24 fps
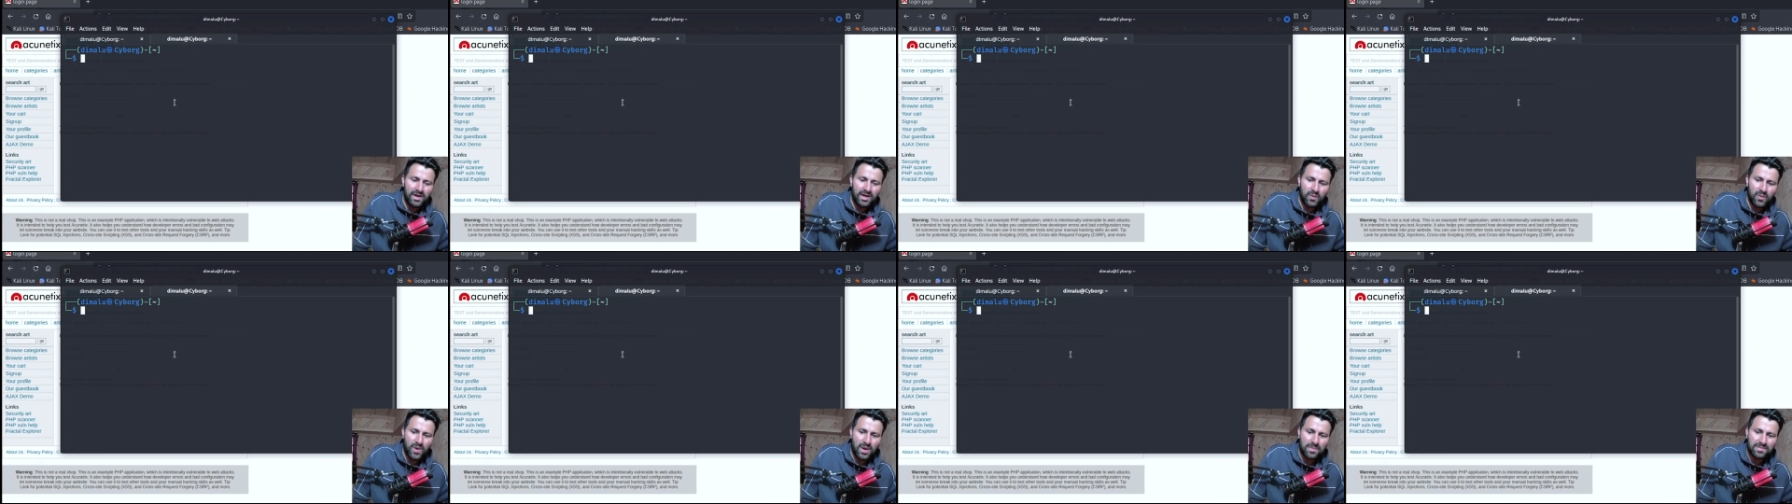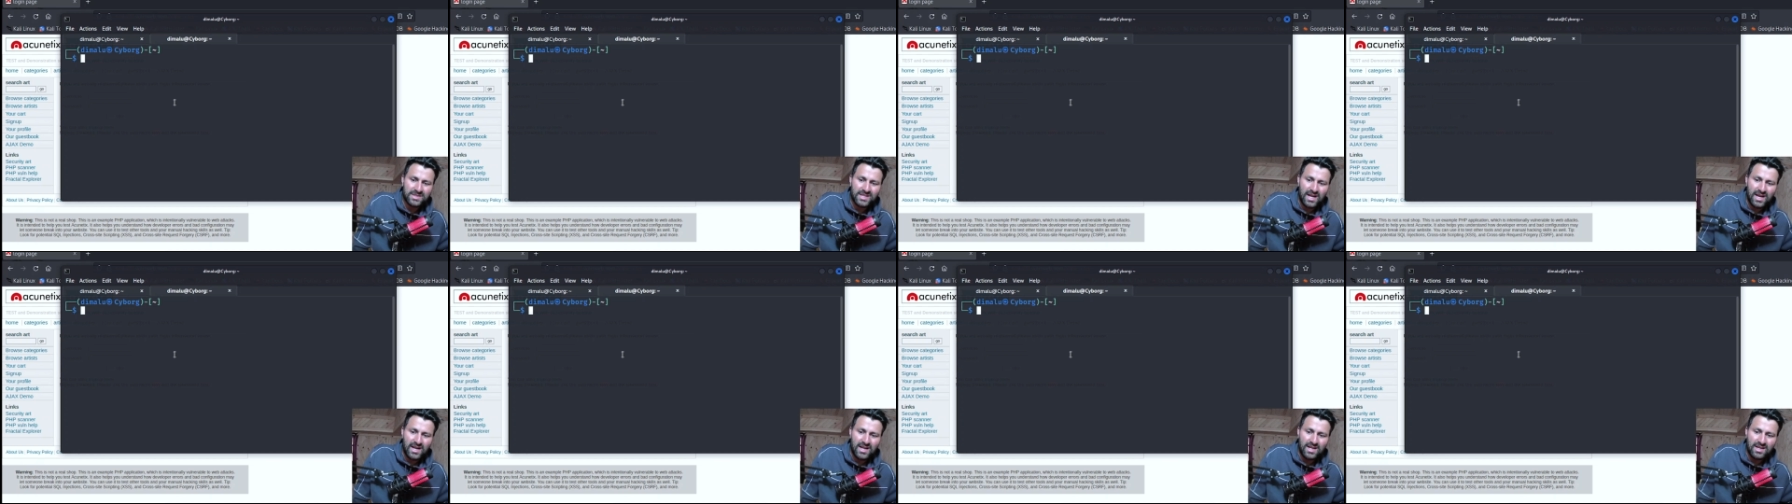
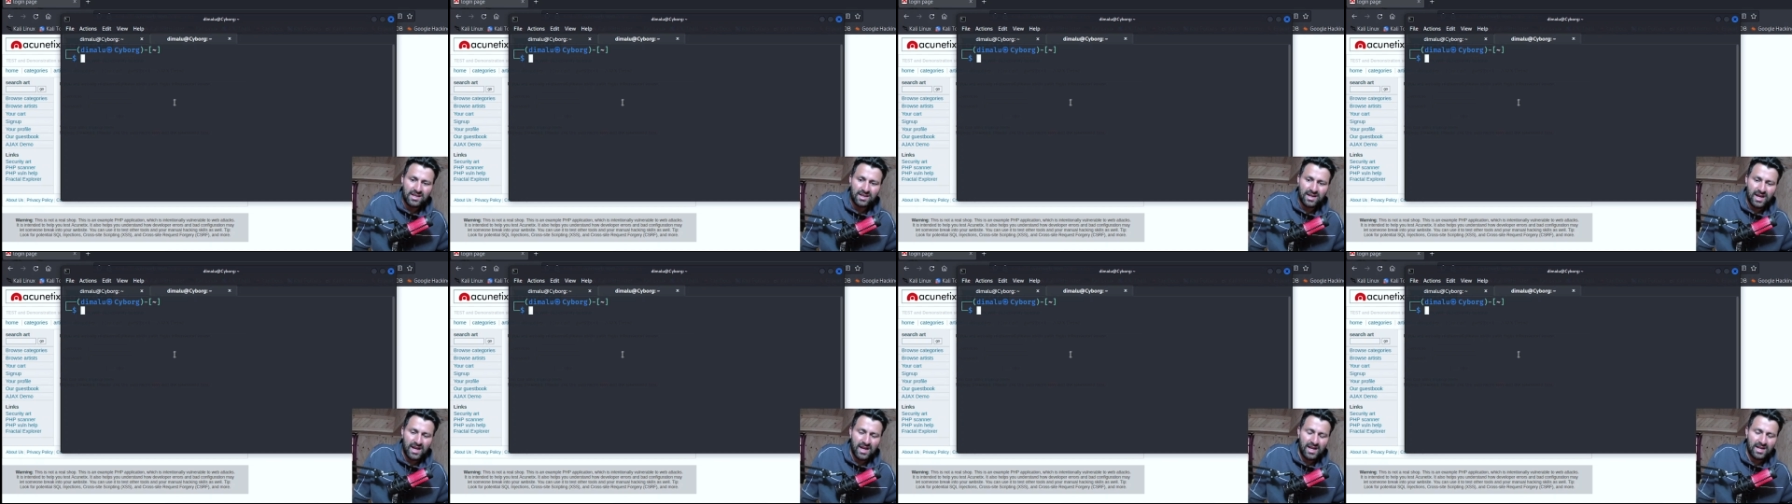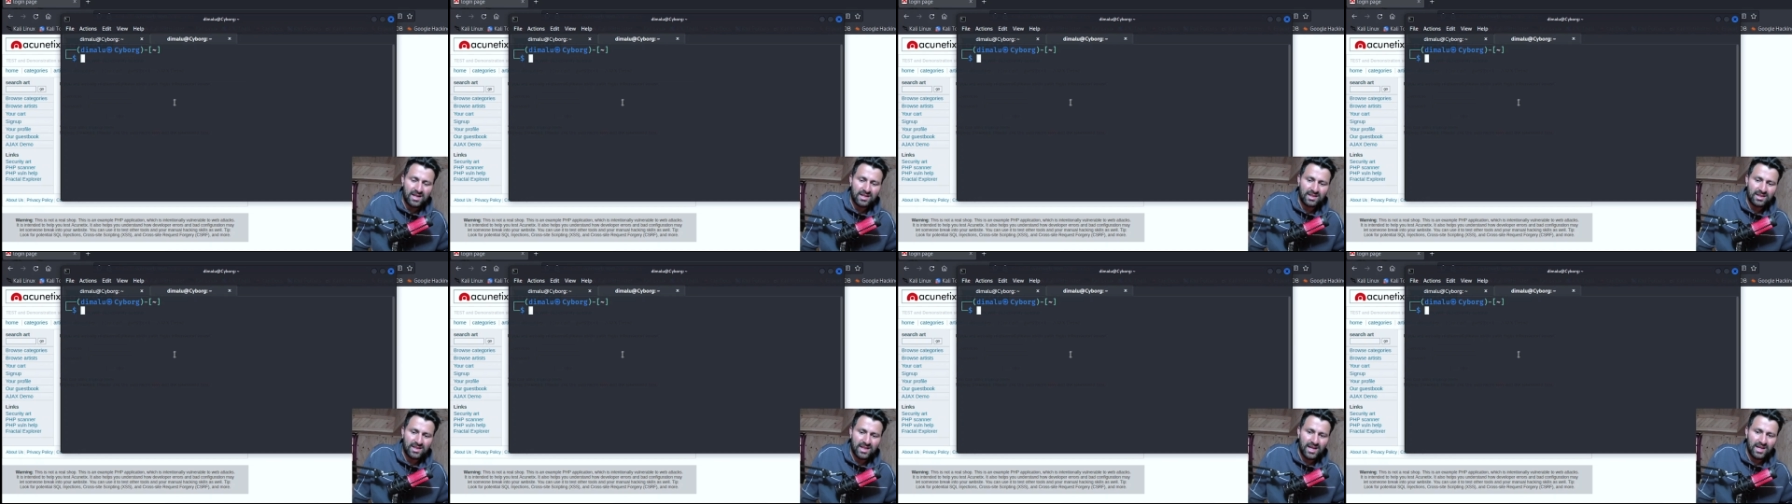website
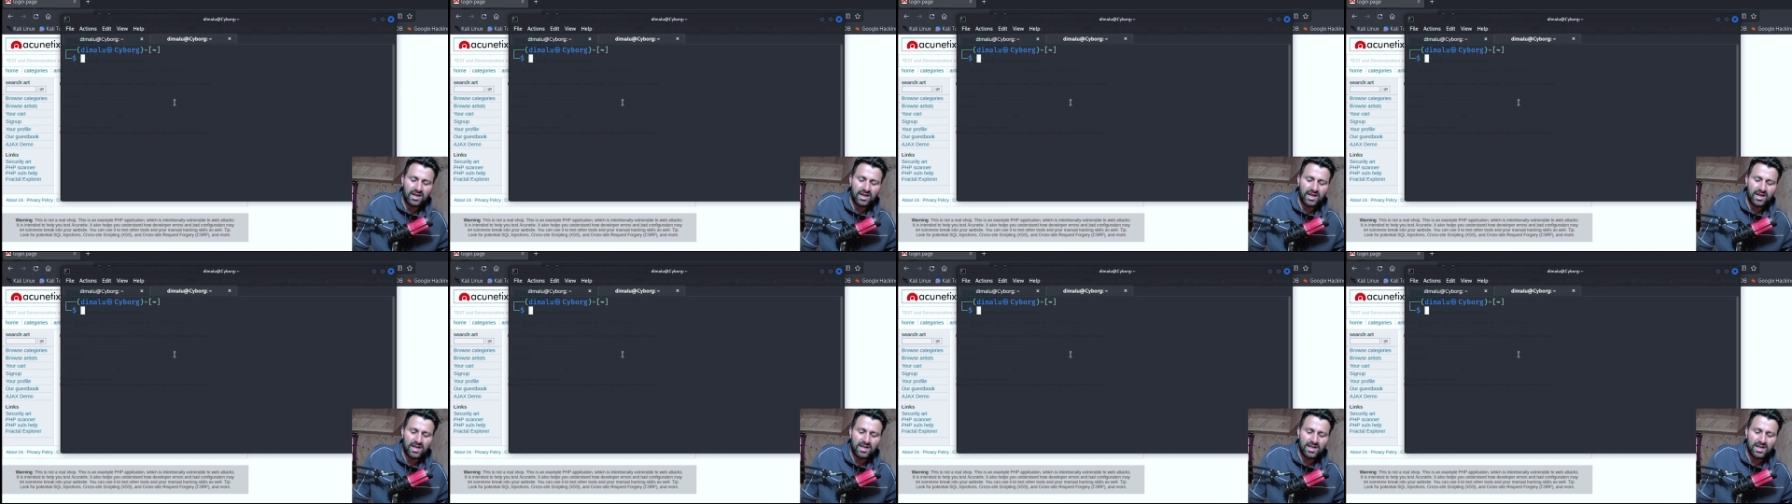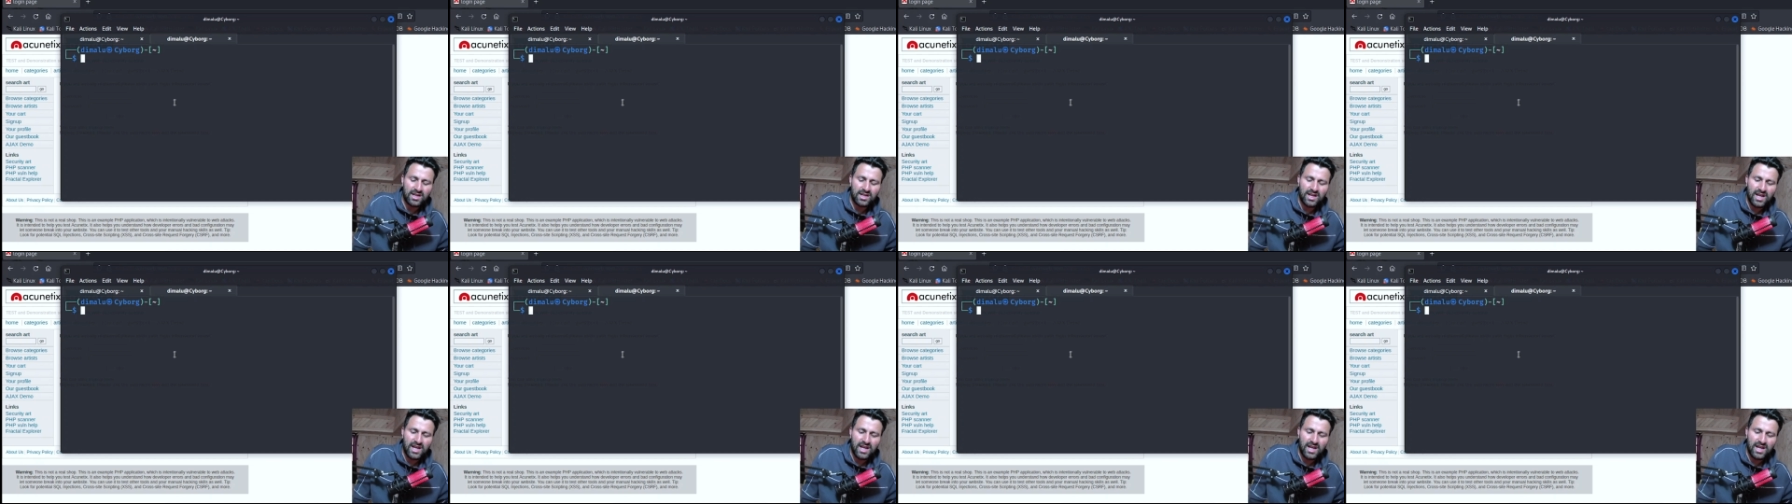and then it